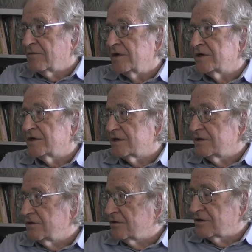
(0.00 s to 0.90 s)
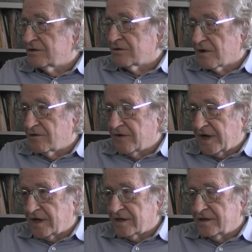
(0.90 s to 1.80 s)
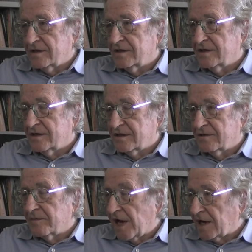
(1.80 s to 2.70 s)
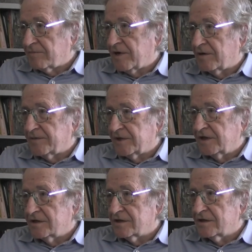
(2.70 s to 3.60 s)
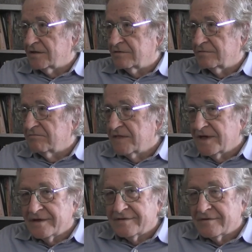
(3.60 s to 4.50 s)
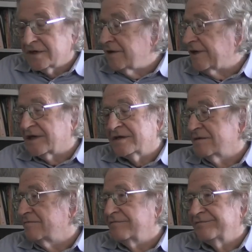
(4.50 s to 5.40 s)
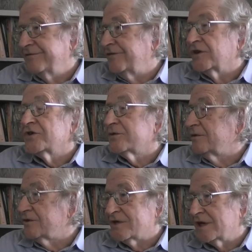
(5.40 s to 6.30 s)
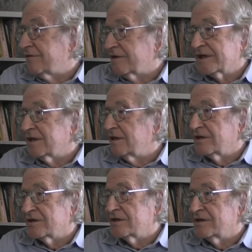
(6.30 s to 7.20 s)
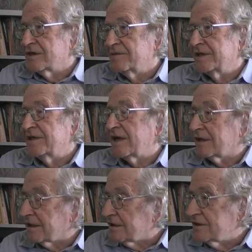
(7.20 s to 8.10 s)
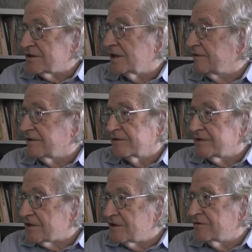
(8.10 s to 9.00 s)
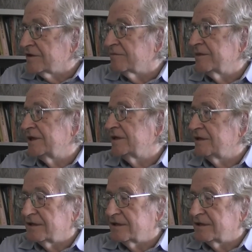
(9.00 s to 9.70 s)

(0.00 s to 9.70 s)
which drove out the black population who were living under virtual slavery conditions. I mean, technically slavery was over, but